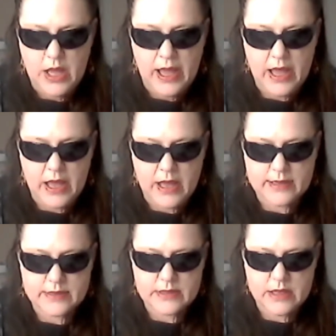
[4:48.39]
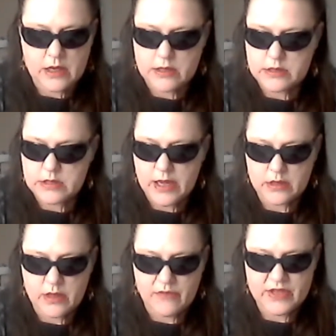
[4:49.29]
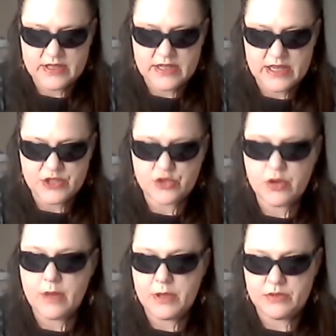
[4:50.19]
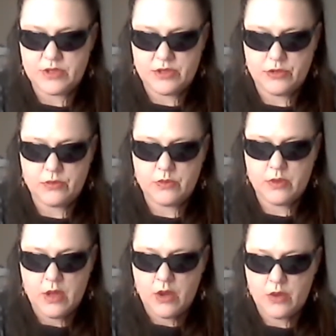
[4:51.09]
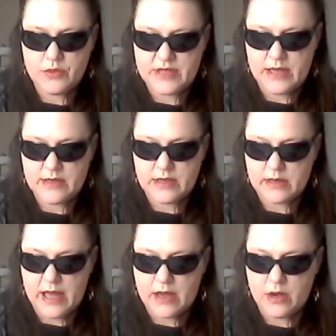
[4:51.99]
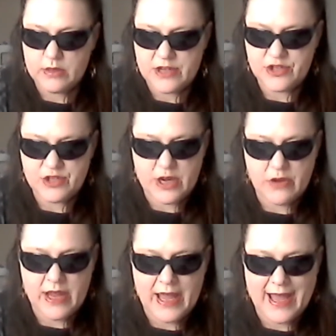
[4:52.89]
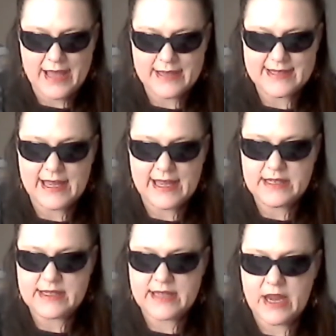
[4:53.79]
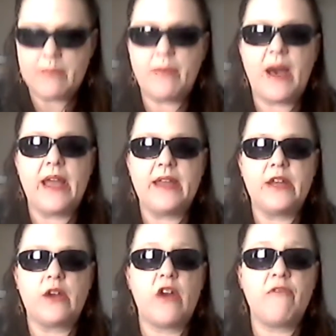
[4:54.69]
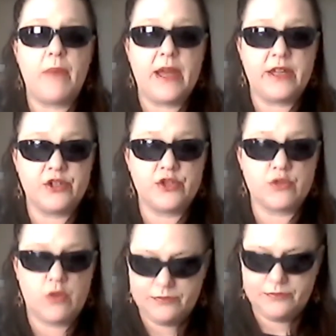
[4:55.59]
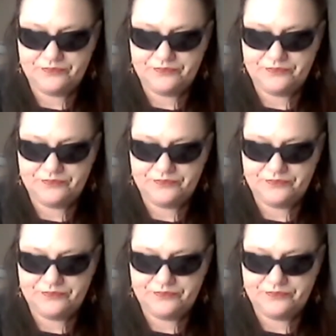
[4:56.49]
And the title of this is Tribute to Jose Delgado, legendary and slightly scary pioneer of mind control.